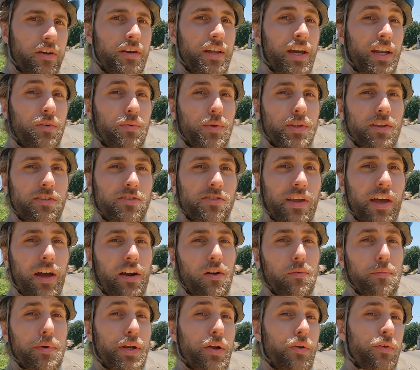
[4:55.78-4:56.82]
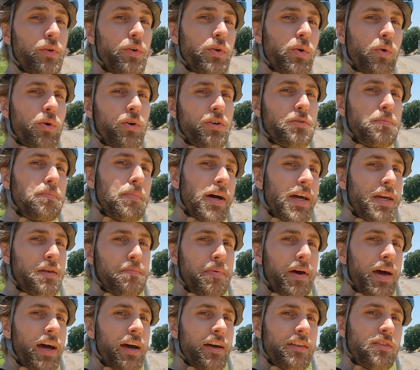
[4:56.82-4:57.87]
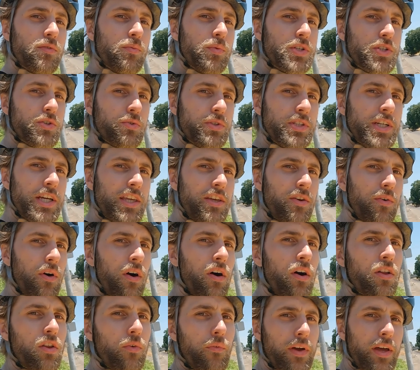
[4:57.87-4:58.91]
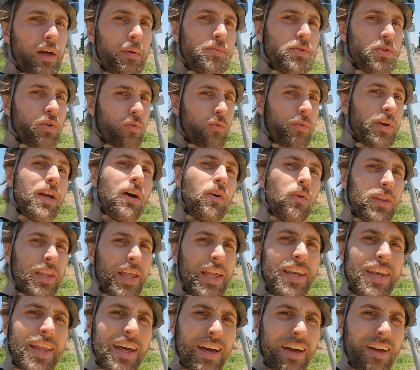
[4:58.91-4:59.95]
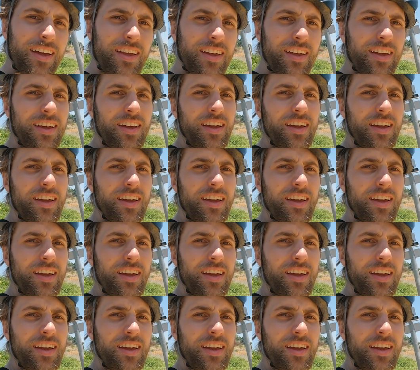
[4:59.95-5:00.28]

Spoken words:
connect with the Sacramento North bike path, which will take you all the way up to Rio Linda.